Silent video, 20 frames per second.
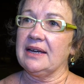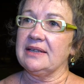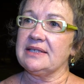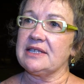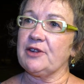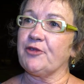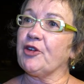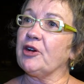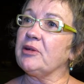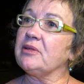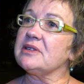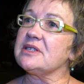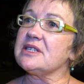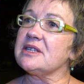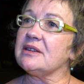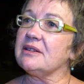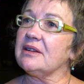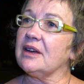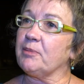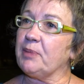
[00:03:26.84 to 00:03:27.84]

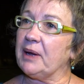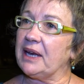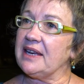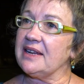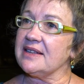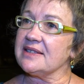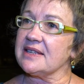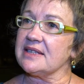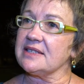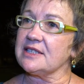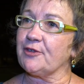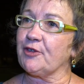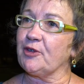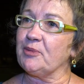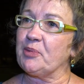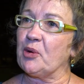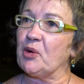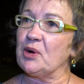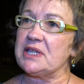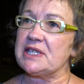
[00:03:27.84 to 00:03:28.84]
different opinions and
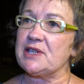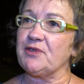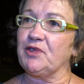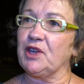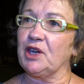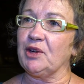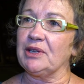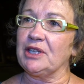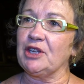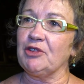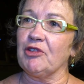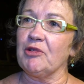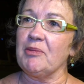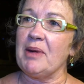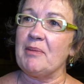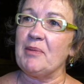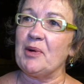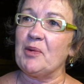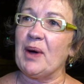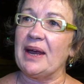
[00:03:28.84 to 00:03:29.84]
different points of view. And you
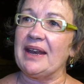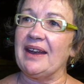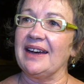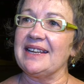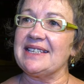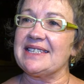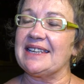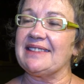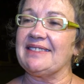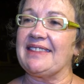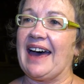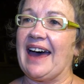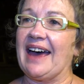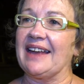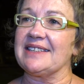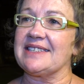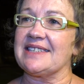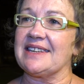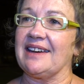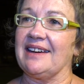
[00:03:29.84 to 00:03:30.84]
remember when I did
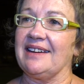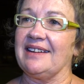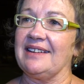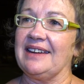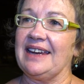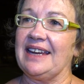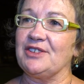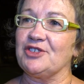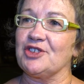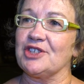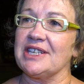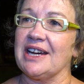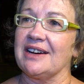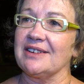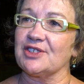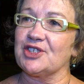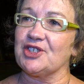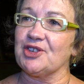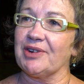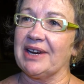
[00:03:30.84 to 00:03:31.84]
that
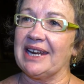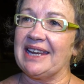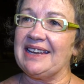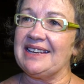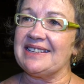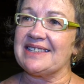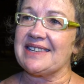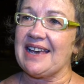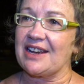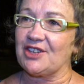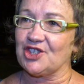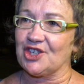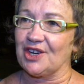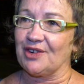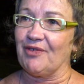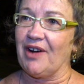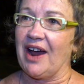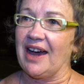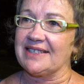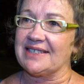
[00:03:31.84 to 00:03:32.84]
introductory
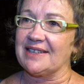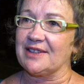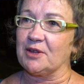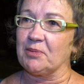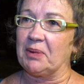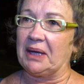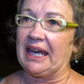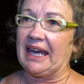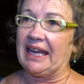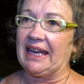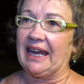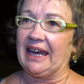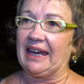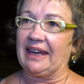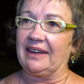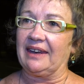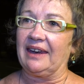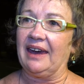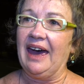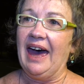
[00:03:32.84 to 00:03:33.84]
session right at the beginning,
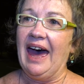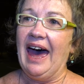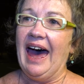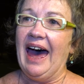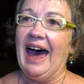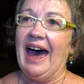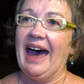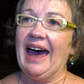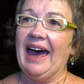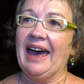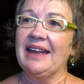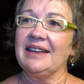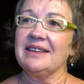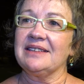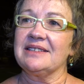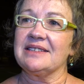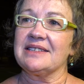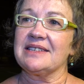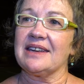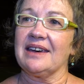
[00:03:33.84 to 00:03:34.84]

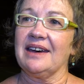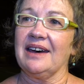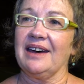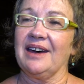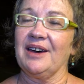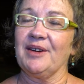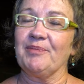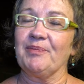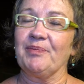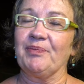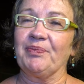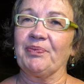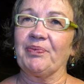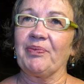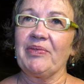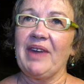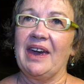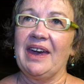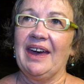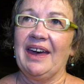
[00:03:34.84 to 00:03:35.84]
and
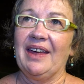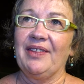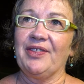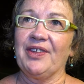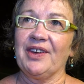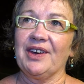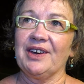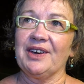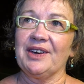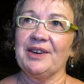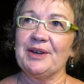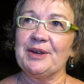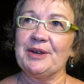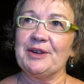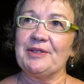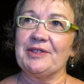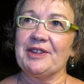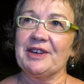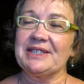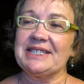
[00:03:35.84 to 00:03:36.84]

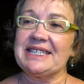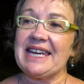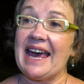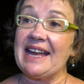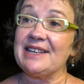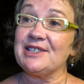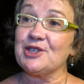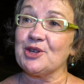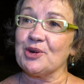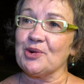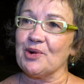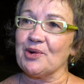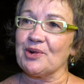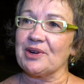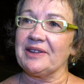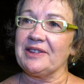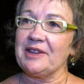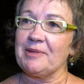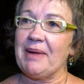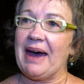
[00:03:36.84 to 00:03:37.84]
the TED
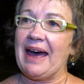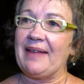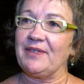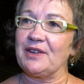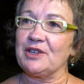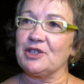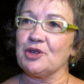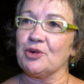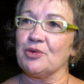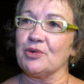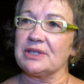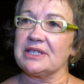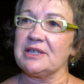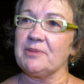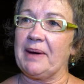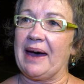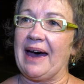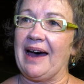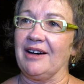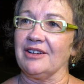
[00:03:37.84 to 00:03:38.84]
talk, and the man that talked
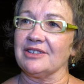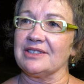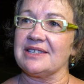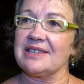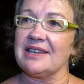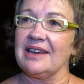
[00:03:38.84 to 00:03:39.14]
about